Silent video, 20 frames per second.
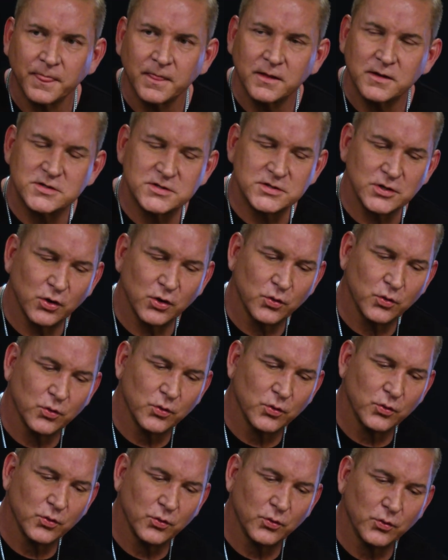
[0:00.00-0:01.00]
So
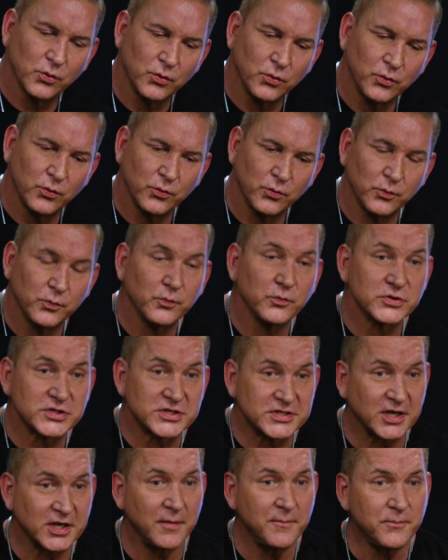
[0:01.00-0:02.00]

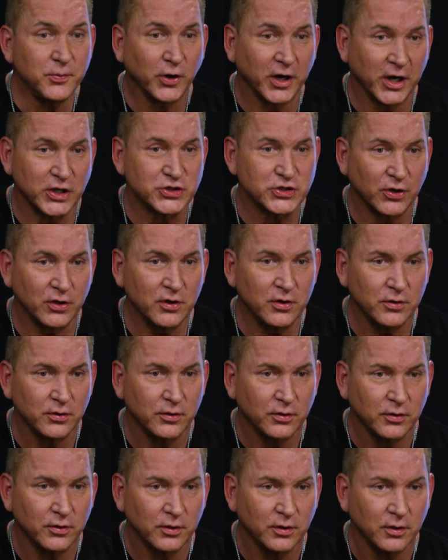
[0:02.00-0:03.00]
some pressure,
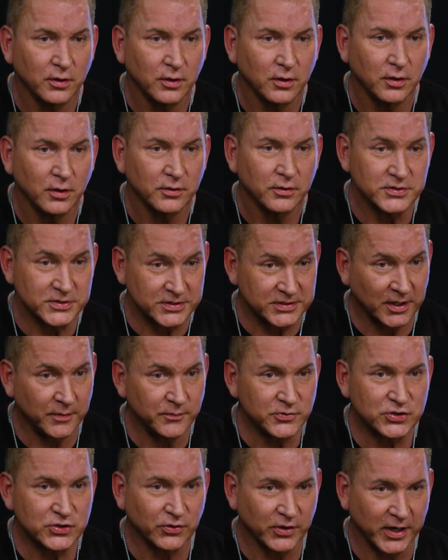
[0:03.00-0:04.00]
some
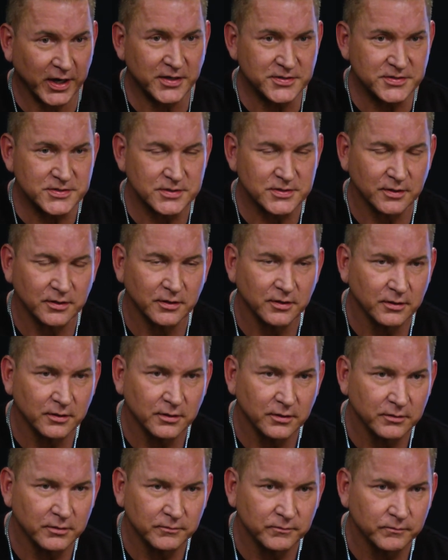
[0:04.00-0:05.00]
stress
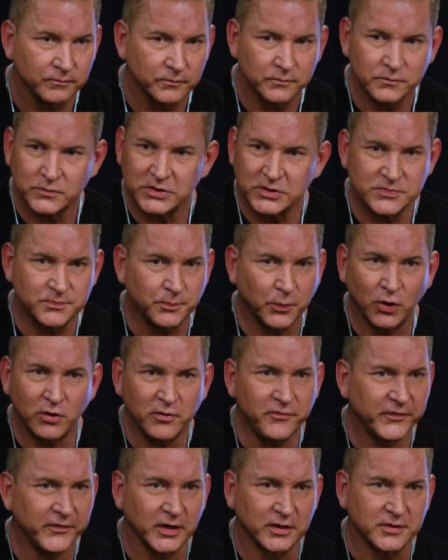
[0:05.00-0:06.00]
is
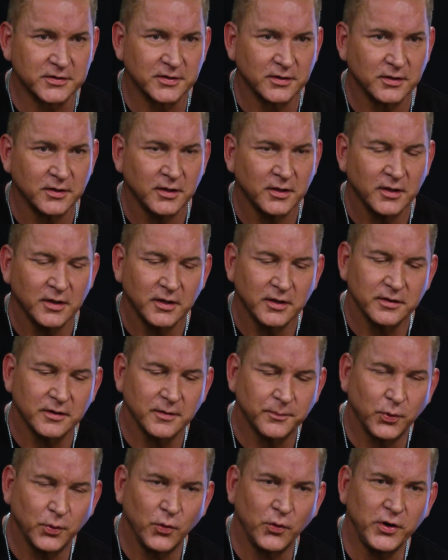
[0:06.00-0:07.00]
perfect. The
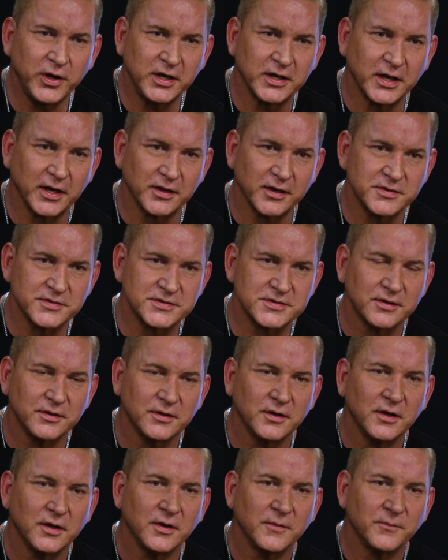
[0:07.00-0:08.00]
point is,
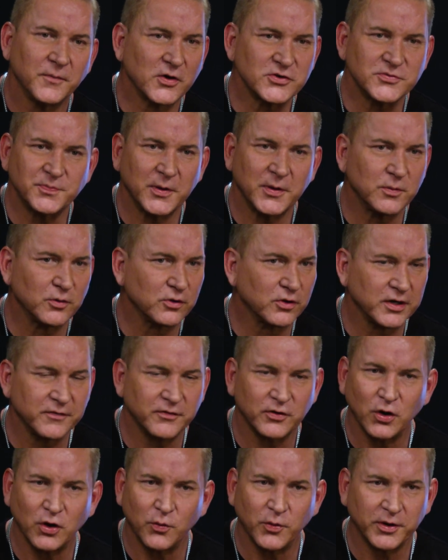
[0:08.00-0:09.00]
most people don't
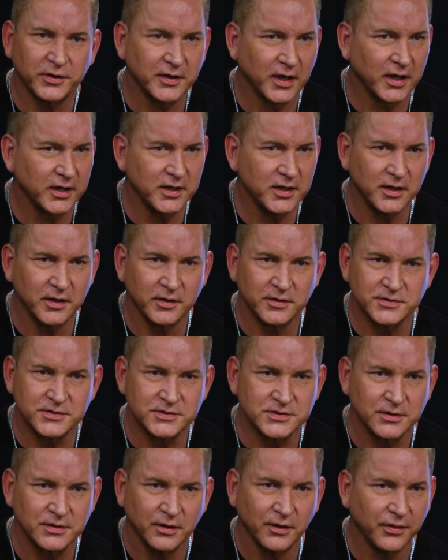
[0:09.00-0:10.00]
even know what that
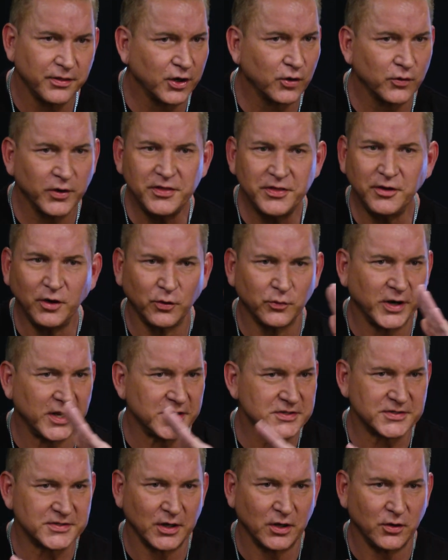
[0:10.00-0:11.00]
is. They're in the
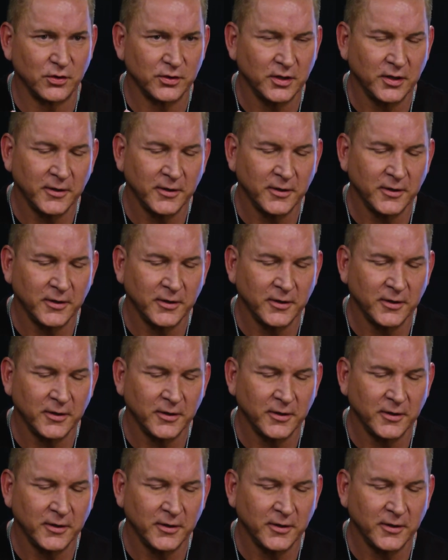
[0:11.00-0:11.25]
red zone.